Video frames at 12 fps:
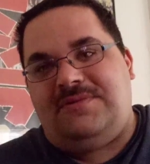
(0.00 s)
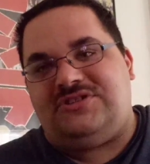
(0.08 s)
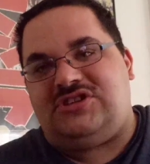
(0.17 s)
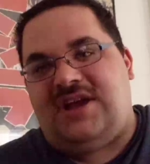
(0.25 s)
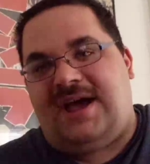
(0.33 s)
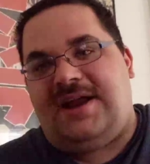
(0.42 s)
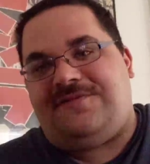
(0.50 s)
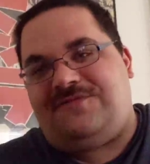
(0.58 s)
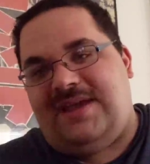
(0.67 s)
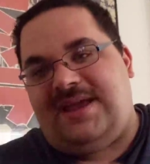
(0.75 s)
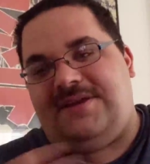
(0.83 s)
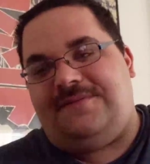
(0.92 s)
not a
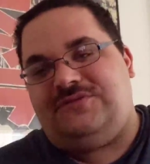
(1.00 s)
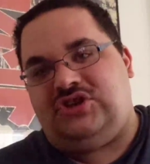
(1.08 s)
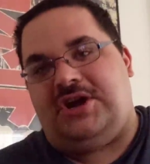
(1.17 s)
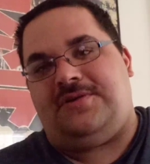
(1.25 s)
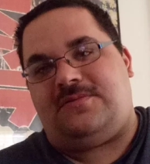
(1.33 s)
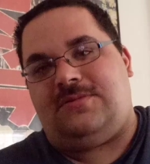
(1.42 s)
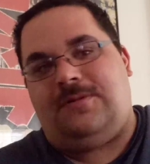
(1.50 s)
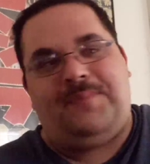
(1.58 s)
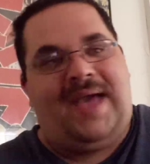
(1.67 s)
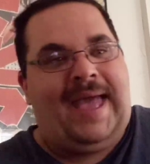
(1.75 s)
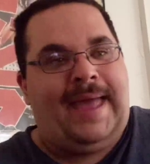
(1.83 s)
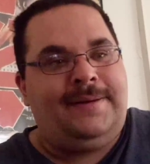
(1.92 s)
fan of General
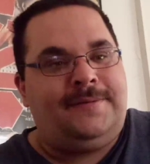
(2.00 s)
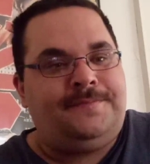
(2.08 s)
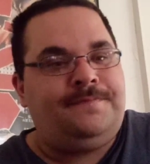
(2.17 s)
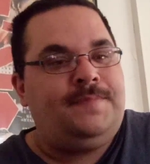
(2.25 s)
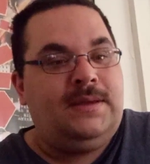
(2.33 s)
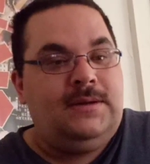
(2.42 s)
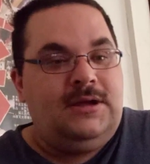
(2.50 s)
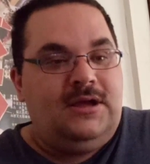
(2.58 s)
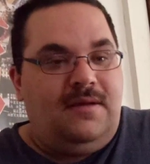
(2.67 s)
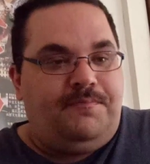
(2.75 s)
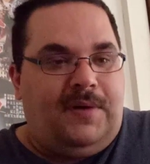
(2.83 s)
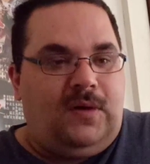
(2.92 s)
Patton,
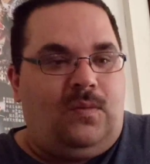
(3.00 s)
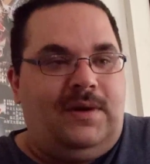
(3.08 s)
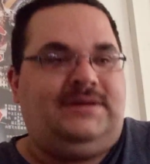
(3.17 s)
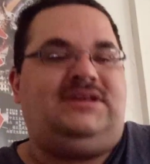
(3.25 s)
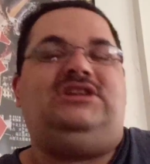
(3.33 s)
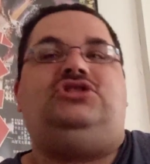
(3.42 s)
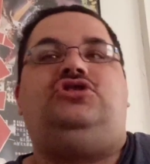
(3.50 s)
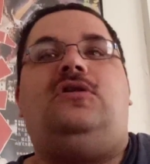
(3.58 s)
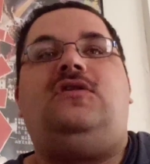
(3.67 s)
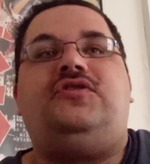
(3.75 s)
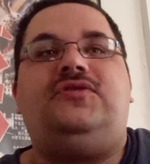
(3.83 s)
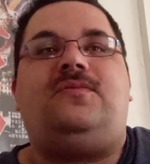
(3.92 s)
but when he
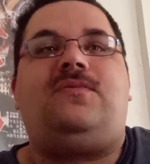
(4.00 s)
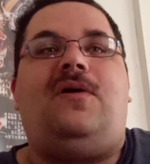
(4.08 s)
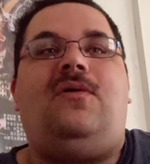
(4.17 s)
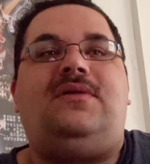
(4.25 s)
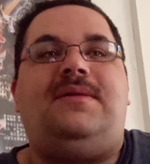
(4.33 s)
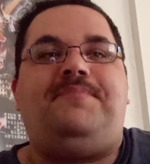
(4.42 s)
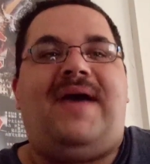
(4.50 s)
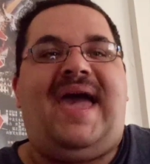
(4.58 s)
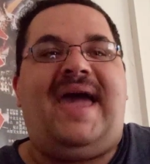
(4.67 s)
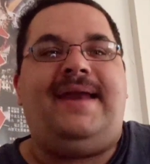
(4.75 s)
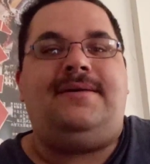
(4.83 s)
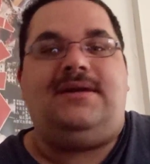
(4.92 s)
took the role of
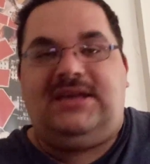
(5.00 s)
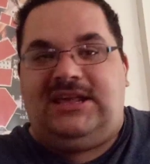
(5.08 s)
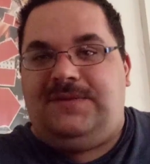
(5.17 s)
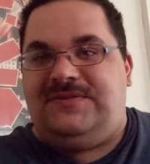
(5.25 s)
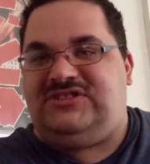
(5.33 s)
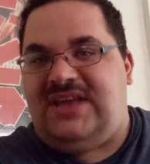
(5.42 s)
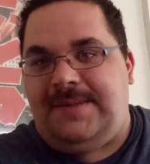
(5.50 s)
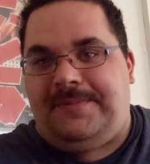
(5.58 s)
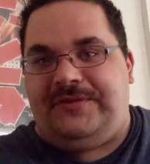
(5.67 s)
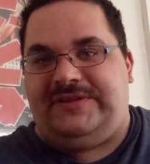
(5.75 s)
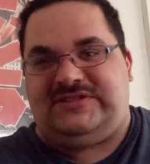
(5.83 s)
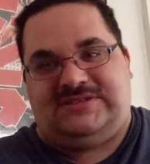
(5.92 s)
Patton, he was
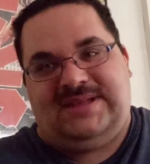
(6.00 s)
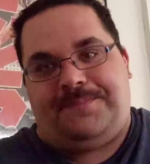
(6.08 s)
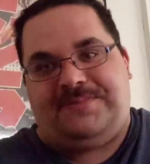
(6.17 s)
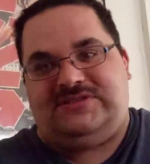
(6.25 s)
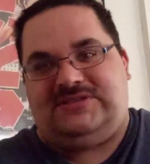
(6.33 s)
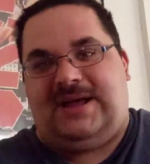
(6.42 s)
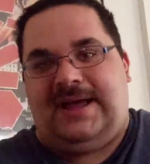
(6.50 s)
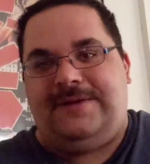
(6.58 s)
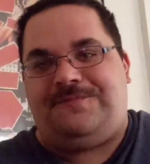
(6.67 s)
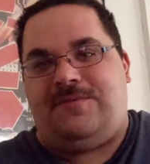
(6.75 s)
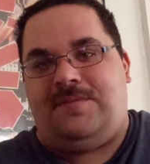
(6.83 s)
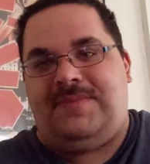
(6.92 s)
able to step
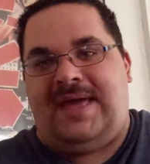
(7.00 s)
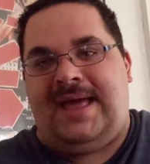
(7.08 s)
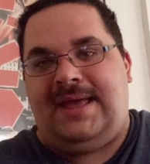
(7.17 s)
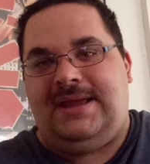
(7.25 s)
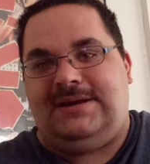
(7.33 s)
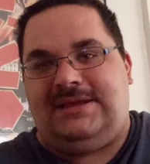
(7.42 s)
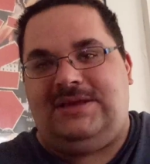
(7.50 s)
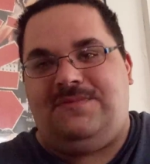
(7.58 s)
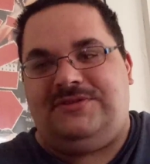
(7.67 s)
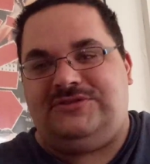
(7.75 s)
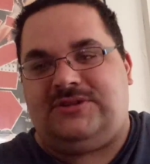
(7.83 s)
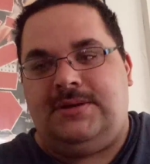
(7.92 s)
aside from that, and he
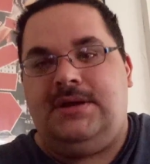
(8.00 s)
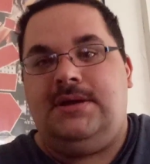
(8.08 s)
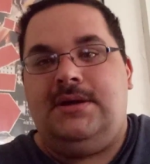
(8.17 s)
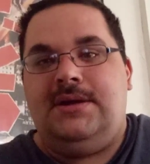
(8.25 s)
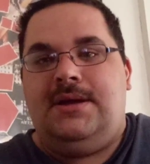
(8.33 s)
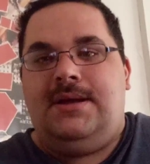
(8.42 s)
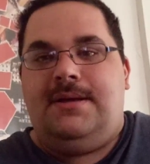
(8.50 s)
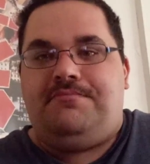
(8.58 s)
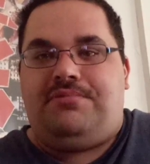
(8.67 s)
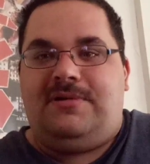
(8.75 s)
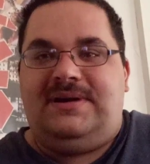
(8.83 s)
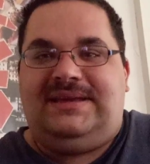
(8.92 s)
was
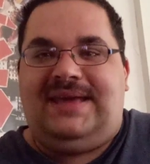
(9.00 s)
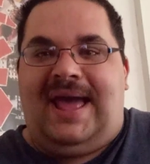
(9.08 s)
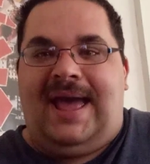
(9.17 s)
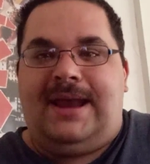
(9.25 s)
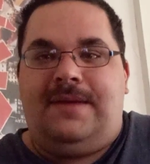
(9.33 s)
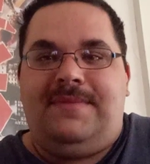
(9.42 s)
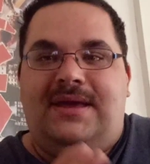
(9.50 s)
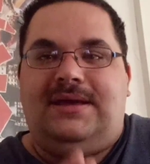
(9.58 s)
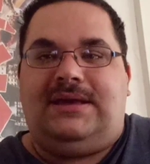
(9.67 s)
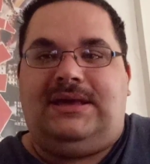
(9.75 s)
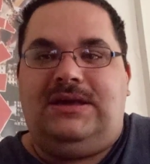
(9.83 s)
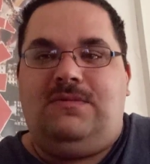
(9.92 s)
pretty adamant.
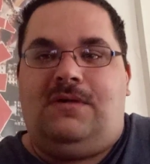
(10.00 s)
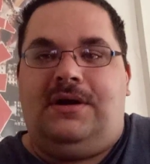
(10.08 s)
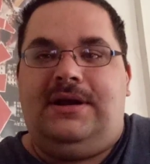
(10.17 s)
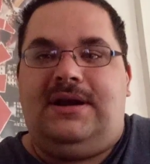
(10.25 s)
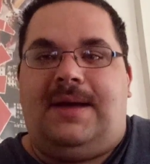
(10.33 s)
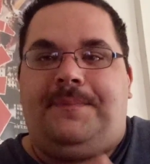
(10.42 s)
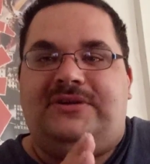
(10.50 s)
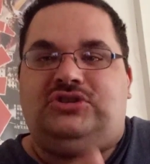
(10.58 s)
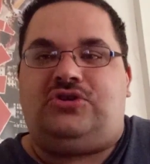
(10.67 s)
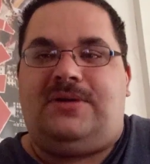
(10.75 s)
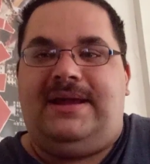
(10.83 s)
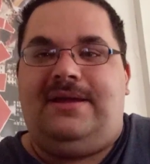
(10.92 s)
He wanted a
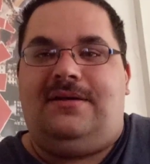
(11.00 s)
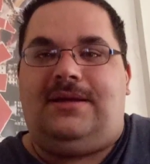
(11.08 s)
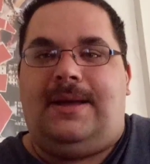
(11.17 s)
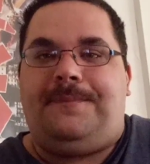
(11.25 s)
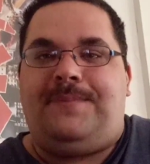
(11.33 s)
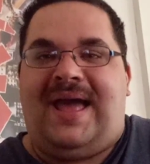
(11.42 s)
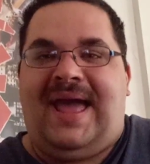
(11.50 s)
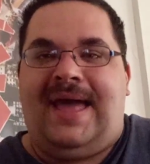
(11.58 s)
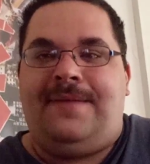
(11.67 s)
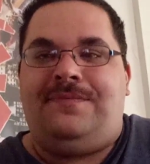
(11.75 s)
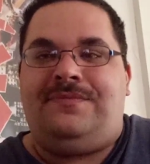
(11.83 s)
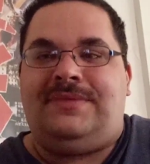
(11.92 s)
portrayal of
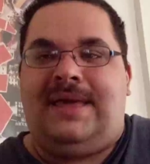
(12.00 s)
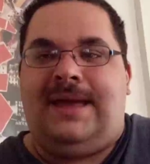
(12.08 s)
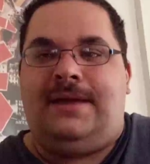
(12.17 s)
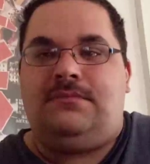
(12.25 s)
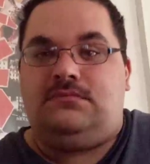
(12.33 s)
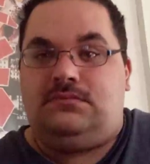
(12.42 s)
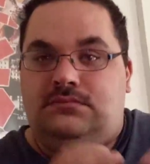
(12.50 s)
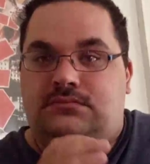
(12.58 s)
Patton that